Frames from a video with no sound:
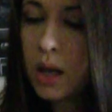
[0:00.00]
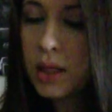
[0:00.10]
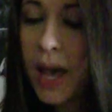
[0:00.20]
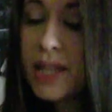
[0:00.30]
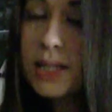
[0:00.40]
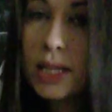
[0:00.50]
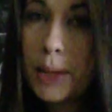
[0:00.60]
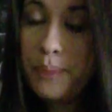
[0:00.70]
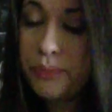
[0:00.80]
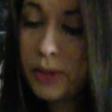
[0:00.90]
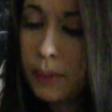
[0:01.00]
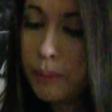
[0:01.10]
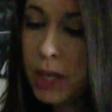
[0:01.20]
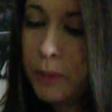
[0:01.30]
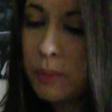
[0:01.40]
Lastly,
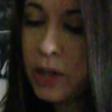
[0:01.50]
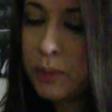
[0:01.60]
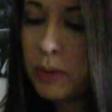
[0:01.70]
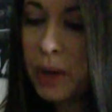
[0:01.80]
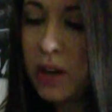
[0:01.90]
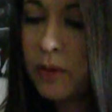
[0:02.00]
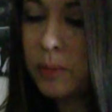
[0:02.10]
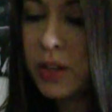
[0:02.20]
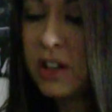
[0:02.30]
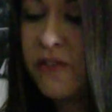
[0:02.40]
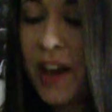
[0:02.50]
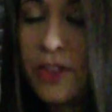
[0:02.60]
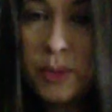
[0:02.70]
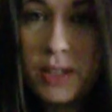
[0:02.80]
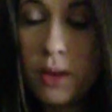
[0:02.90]
people must prepare to defend
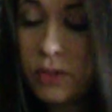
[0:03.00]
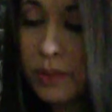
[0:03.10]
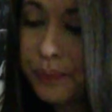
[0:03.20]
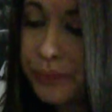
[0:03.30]
themselves.